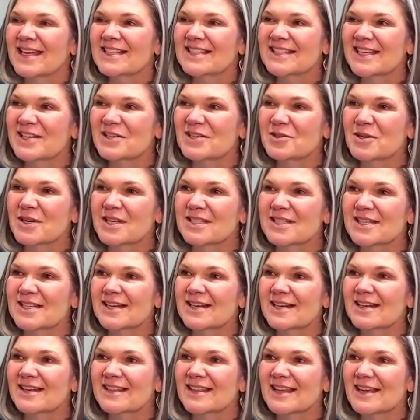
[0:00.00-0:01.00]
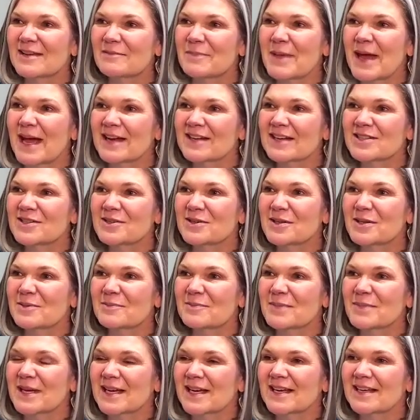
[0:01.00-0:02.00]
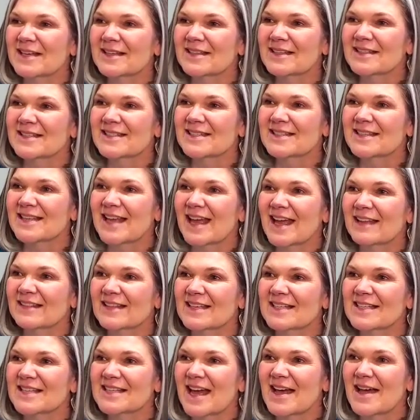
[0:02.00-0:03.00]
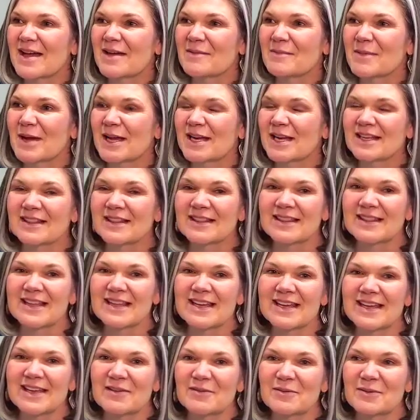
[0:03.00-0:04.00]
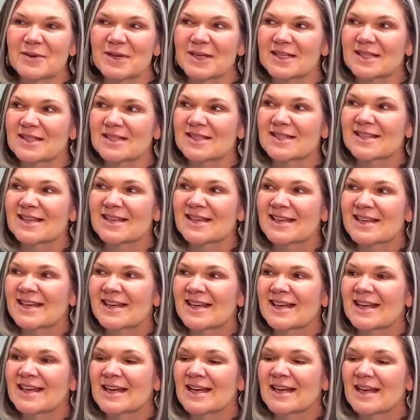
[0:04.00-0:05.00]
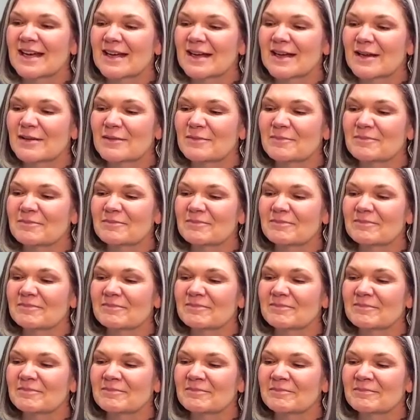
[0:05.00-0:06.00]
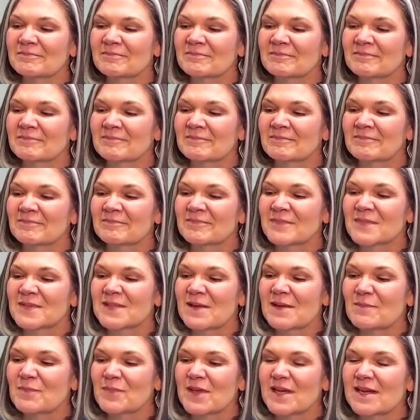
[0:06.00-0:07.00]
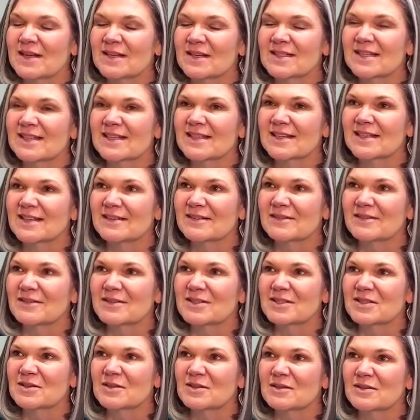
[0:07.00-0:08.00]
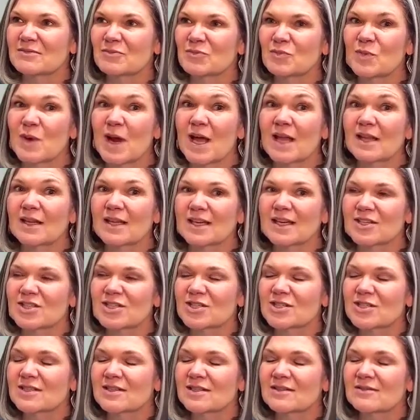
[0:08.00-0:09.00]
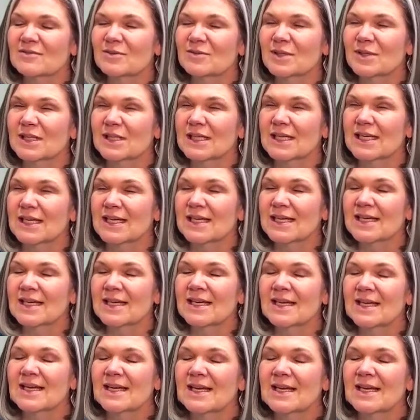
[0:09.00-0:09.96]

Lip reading: It's interesting to think back to it because at the time I didn't think it was um, something to relish, really.